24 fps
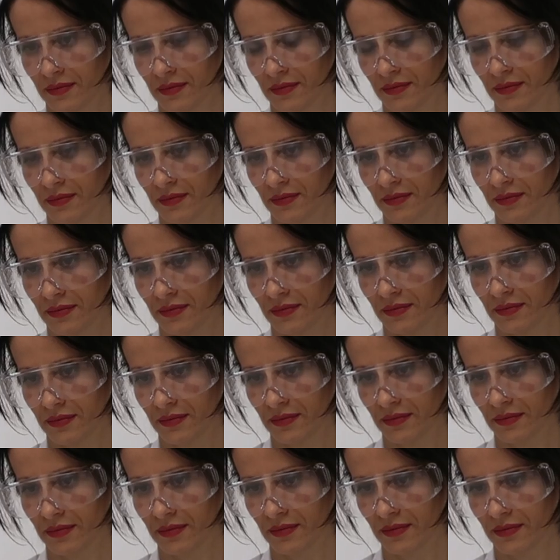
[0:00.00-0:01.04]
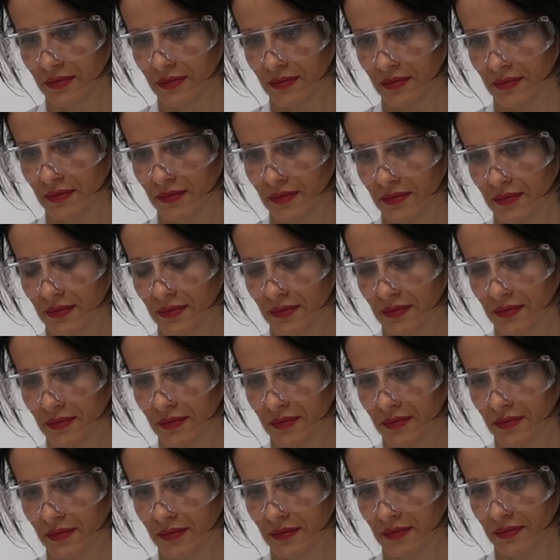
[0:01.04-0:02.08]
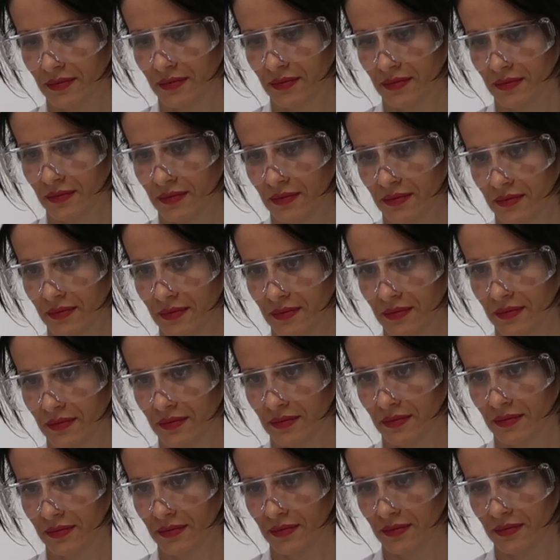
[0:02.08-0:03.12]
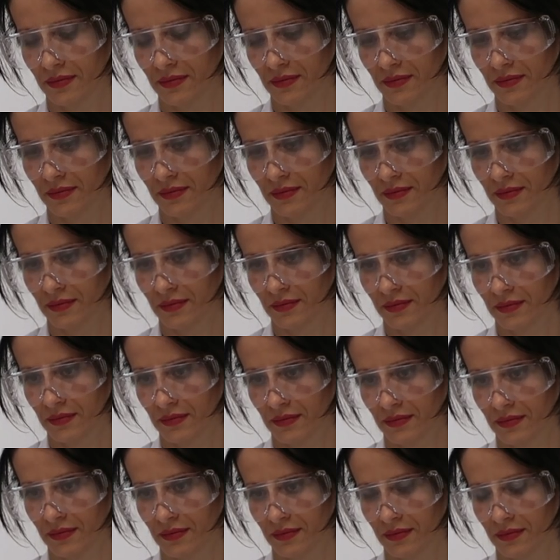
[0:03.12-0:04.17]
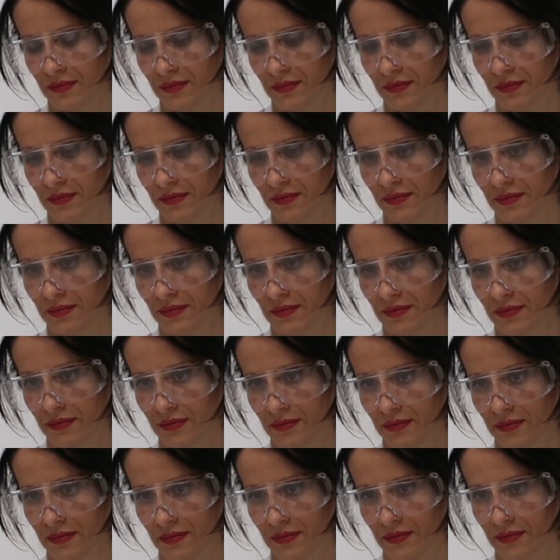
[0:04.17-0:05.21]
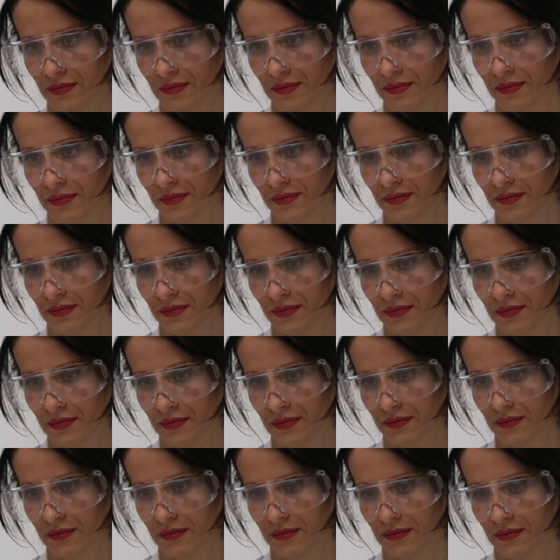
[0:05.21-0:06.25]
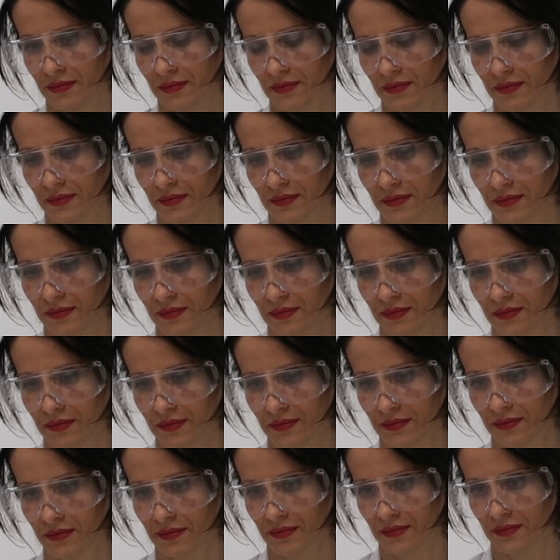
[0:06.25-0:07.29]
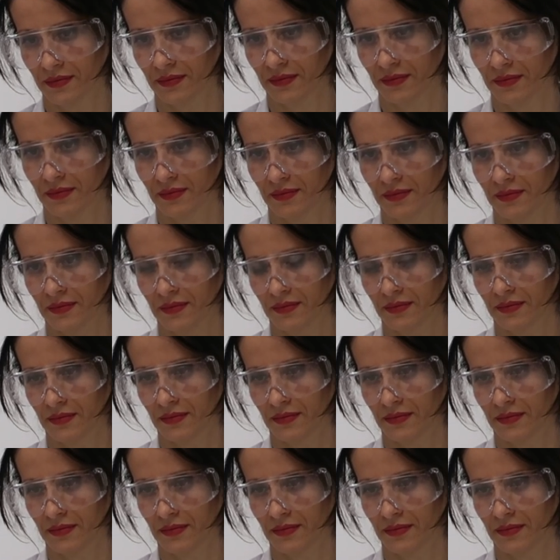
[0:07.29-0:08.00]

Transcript: [no speech]